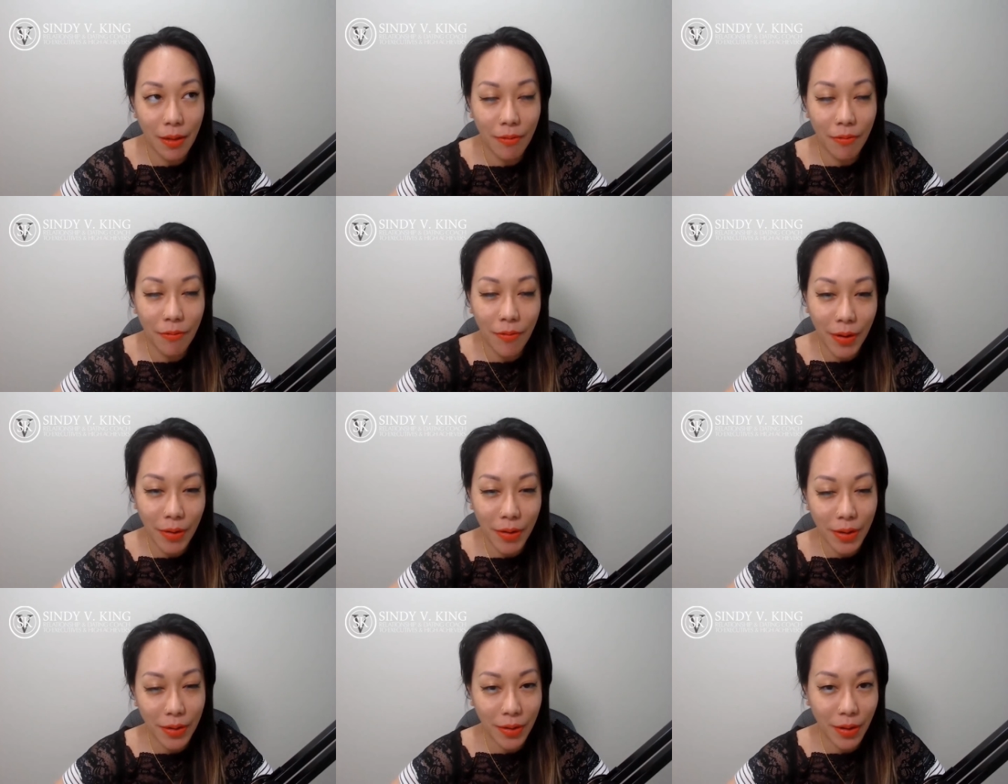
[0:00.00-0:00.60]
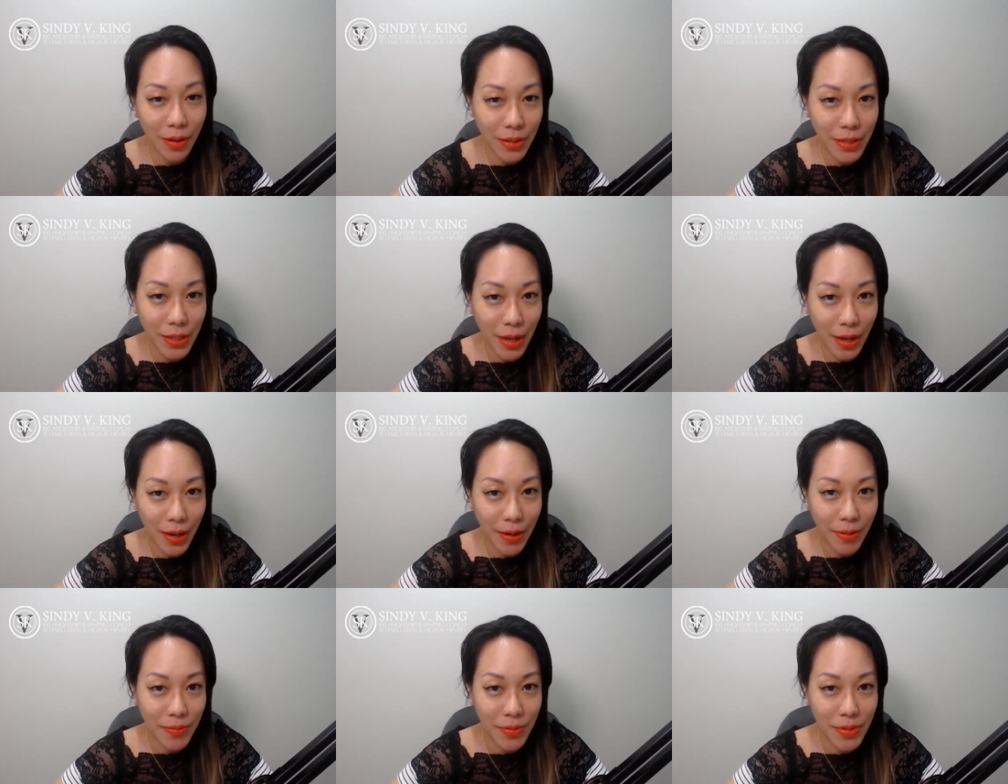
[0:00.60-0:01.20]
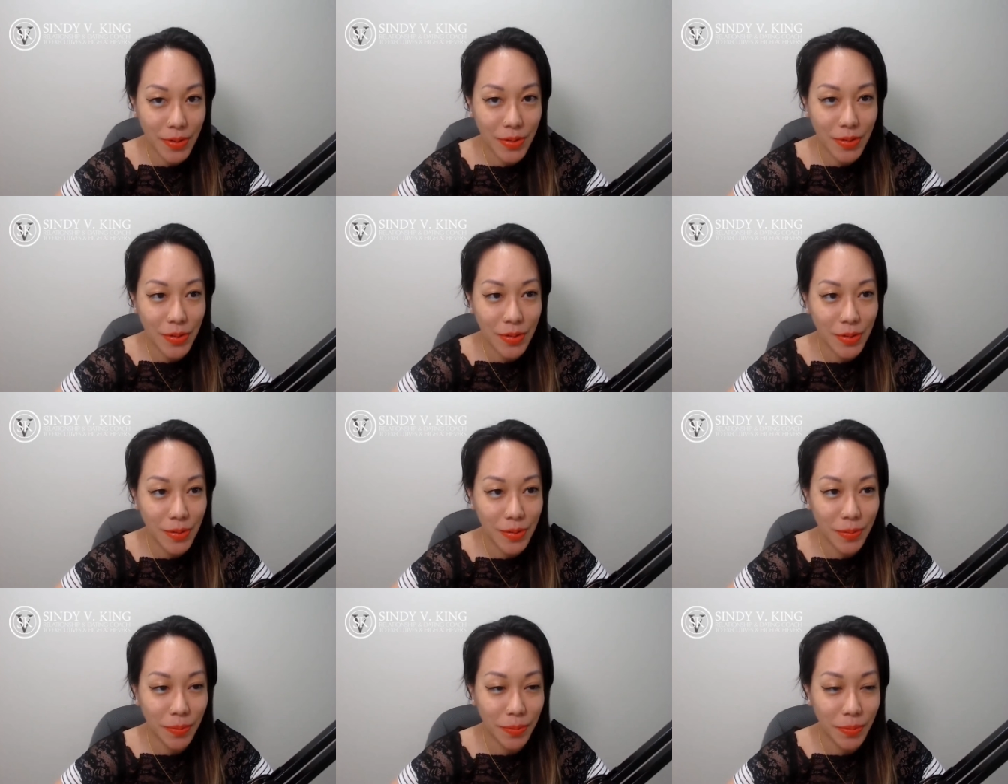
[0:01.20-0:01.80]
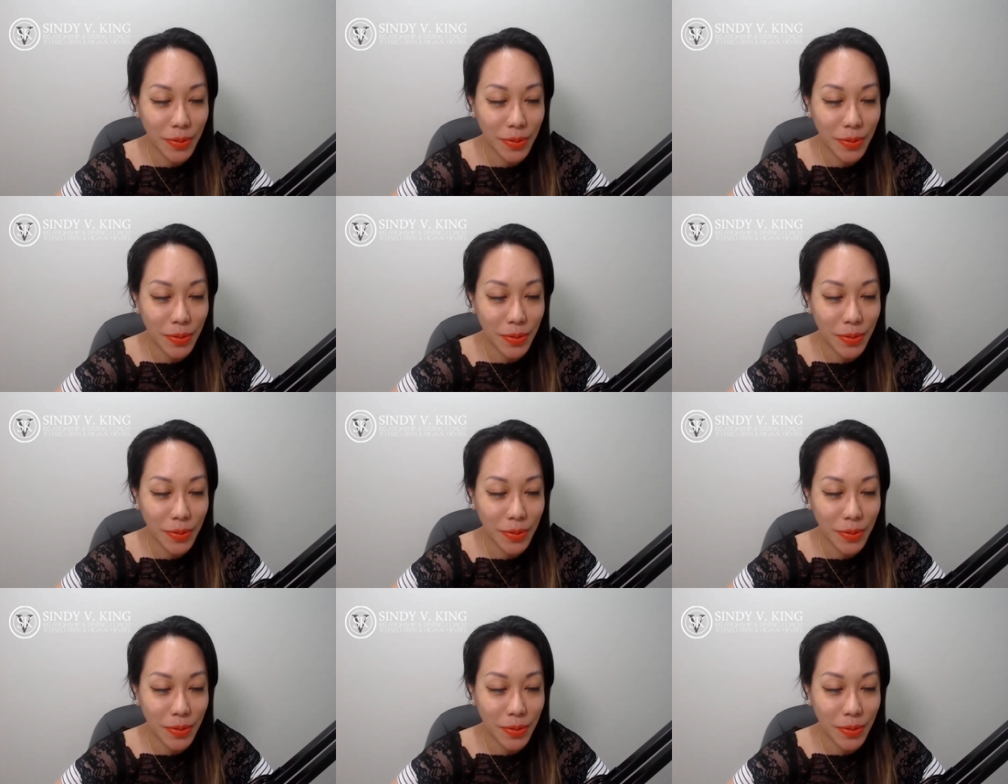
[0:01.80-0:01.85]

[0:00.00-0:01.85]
a very long time to